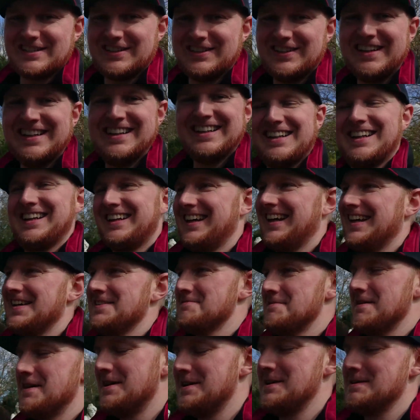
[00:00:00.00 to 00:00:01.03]
though.
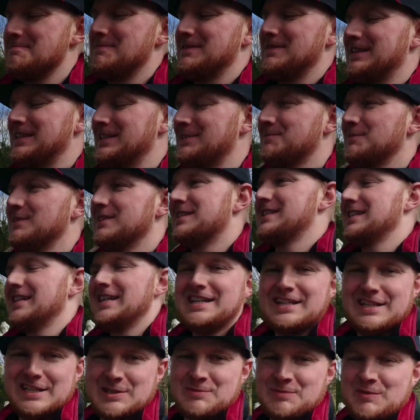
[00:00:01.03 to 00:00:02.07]
But this one's
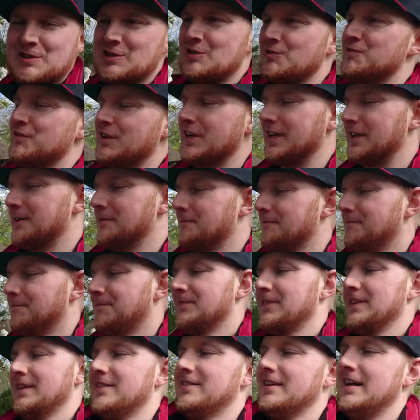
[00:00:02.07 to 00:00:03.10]
too funny.
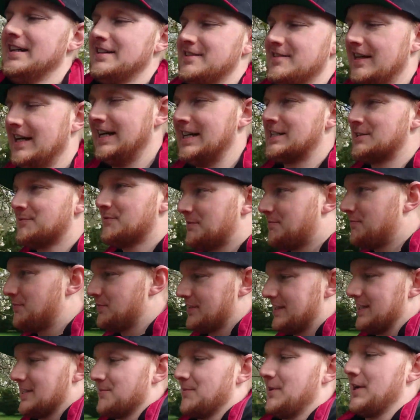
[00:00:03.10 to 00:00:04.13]
So I had to
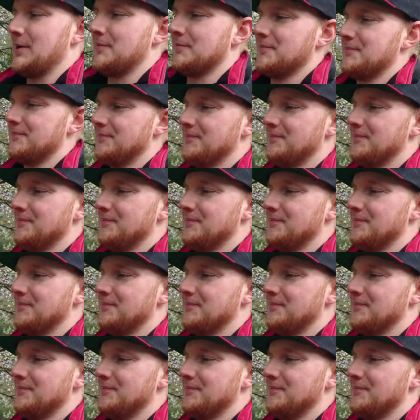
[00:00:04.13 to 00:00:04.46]
put this one up.